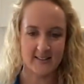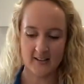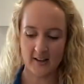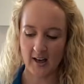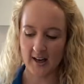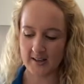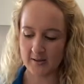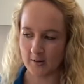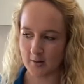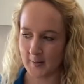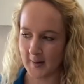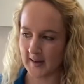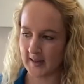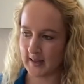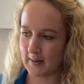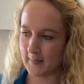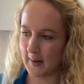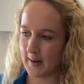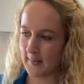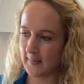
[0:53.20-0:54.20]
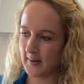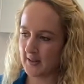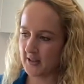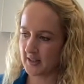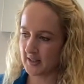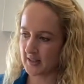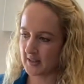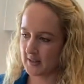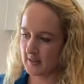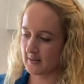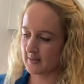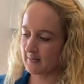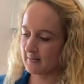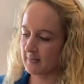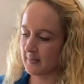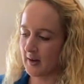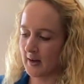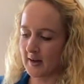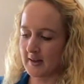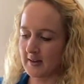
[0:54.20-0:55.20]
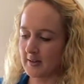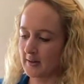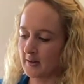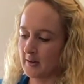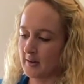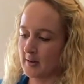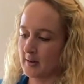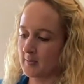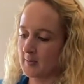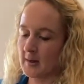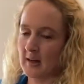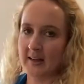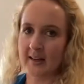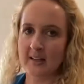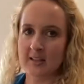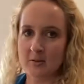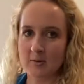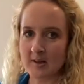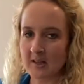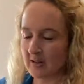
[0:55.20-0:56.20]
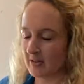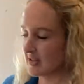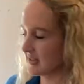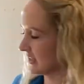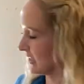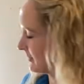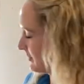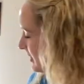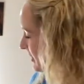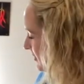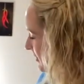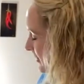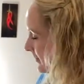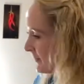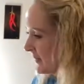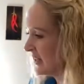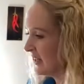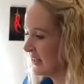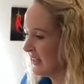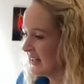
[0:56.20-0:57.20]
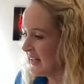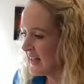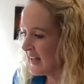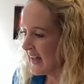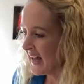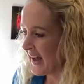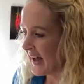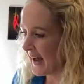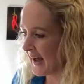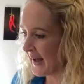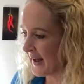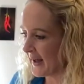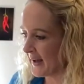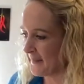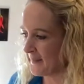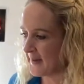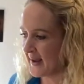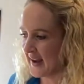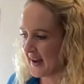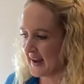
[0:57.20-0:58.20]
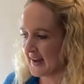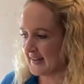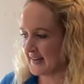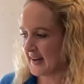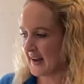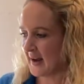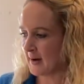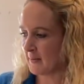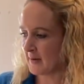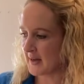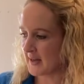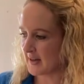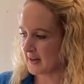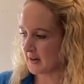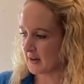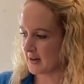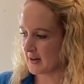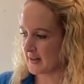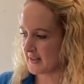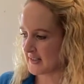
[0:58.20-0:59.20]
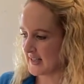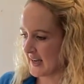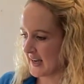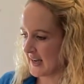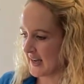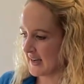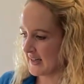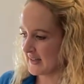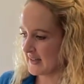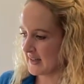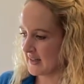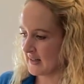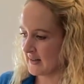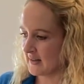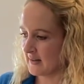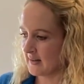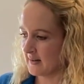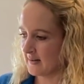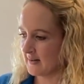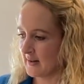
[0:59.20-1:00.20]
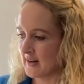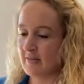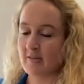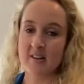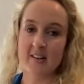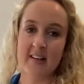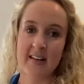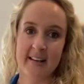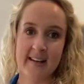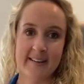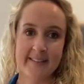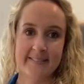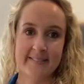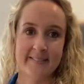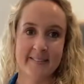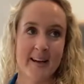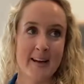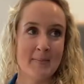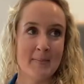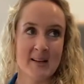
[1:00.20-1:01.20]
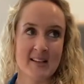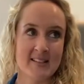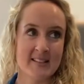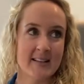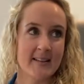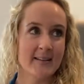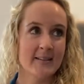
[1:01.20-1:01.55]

lined with baking paper, just, I don't know, that would be like a 23 centimetre one. And now we are going to add everything in and mix it.